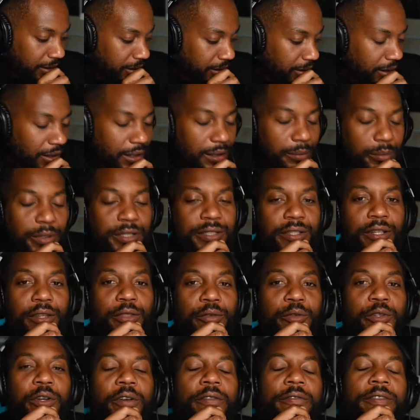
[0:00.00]
Mr.
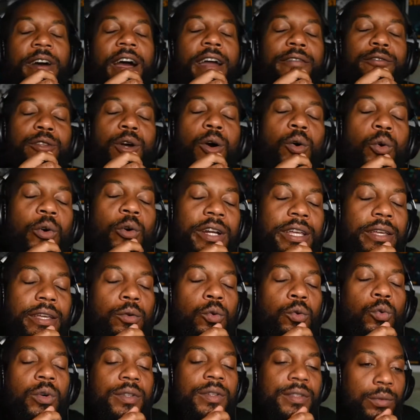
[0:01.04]
305, don't worry.
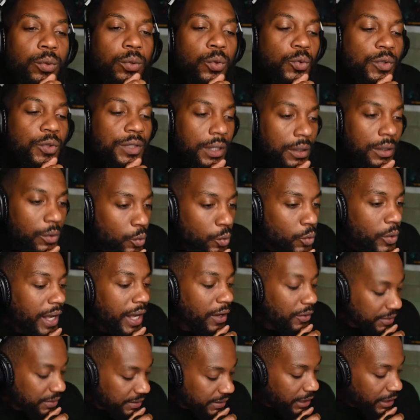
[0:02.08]
Who
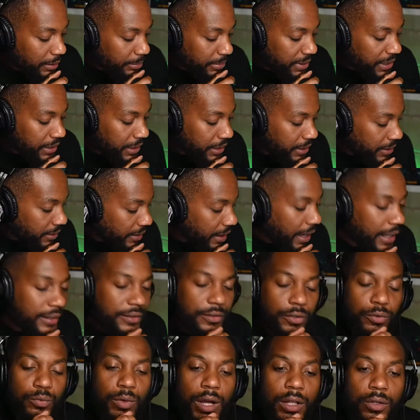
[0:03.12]
else is going to be here at
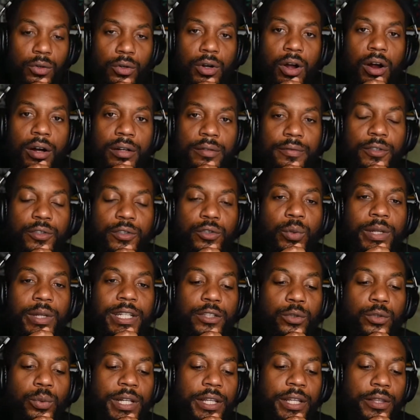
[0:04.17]
Toronto Carnival
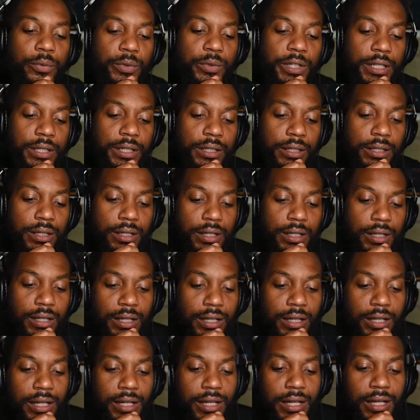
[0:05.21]
2023?
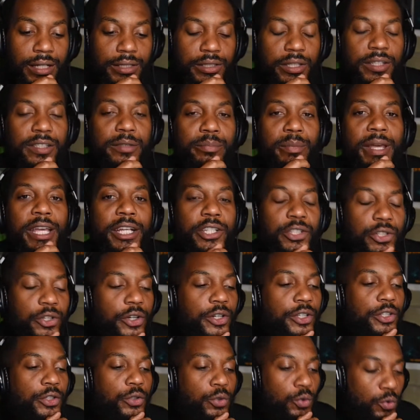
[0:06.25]
Just make sure
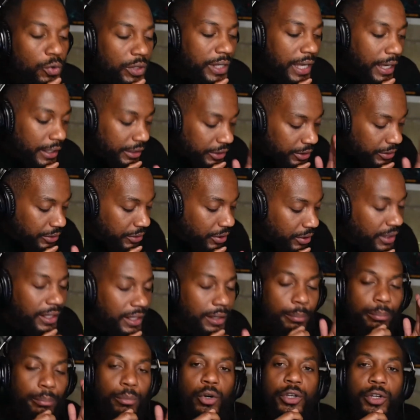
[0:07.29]
you get your
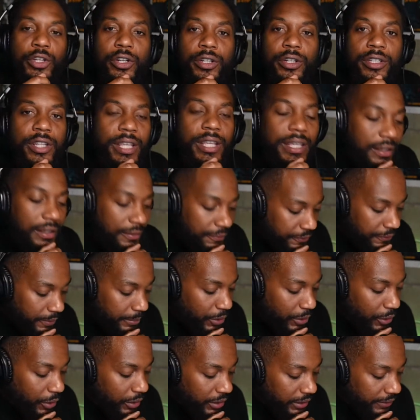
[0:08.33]
ticket, book your ticket from
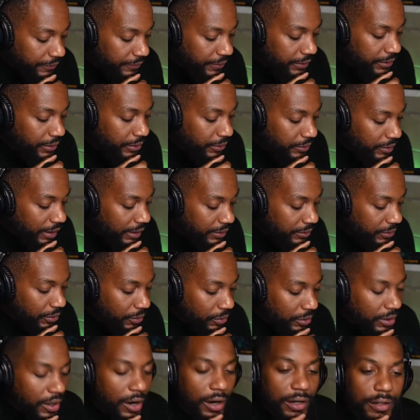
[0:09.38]
early for Toronto
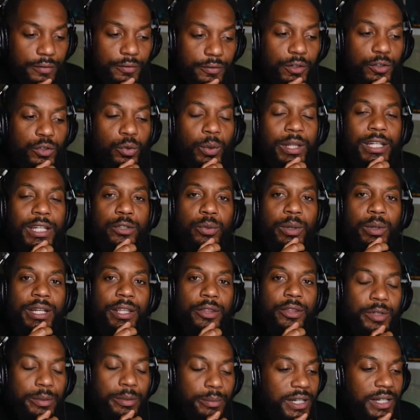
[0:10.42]
Carnival
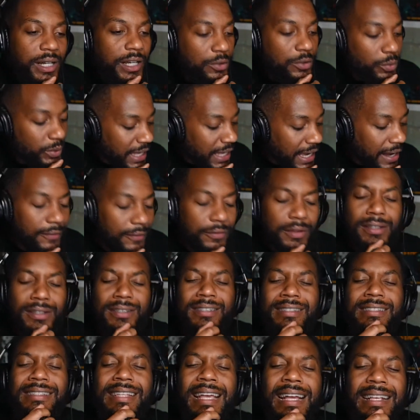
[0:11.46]
2023 because we have the
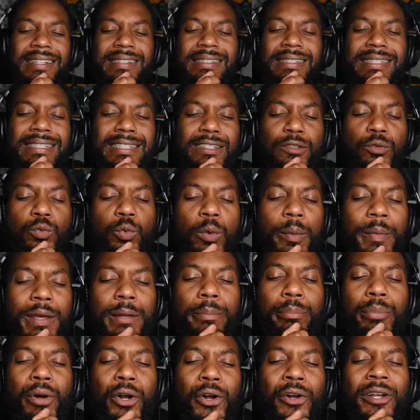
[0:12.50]
sexiest woman
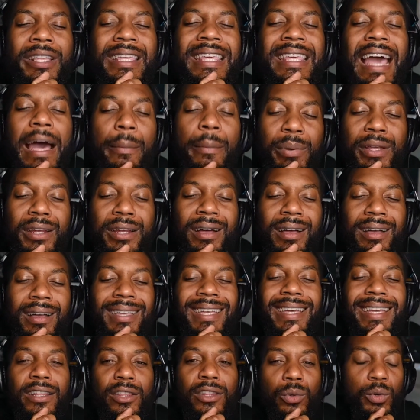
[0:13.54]
per capita
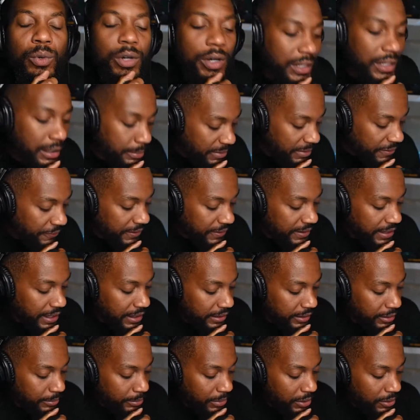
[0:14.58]
in the world, a mifitelia
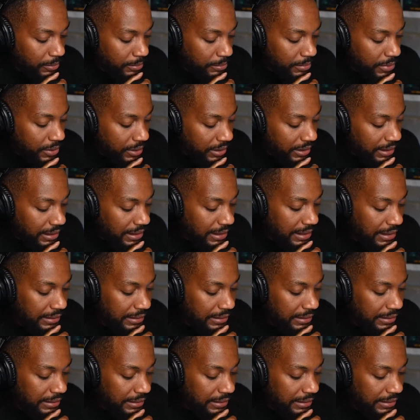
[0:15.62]
blumboclad.